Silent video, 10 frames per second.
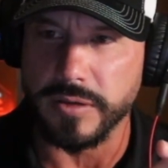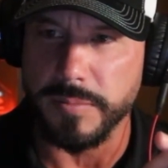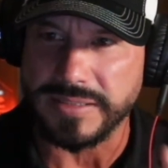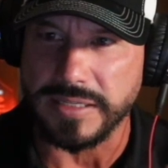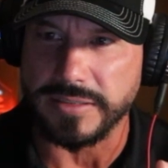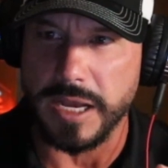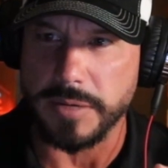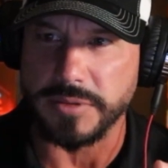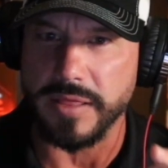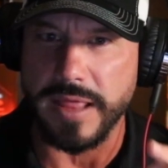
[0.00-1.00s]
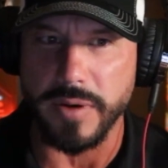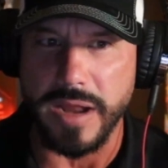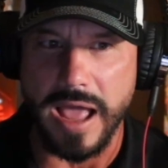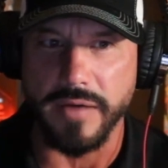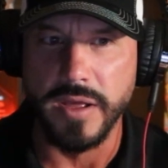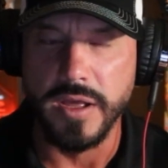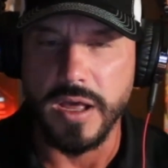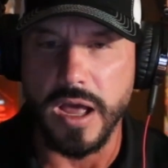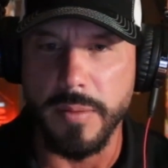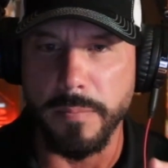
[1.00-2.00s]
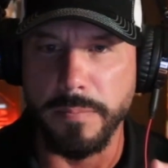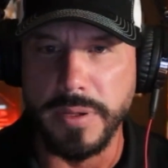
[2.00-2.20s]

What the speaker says: the misconception that they would have about